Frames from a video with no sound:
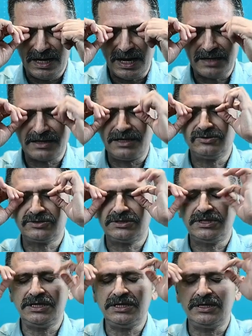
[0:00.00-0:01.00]
and reduce
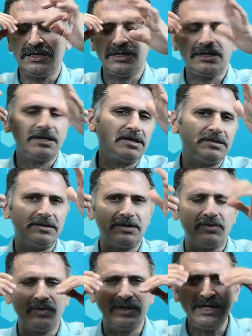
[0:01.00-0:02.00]

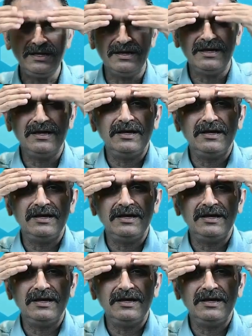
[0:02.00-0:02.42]
the hooding,